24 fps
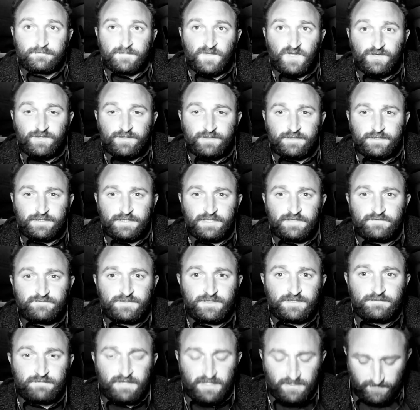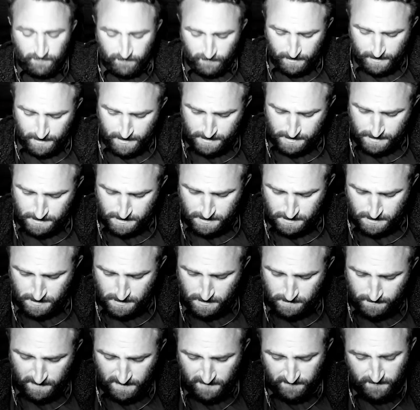Good evening, my friends,
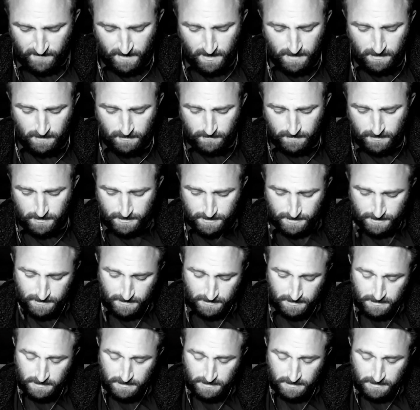my followers,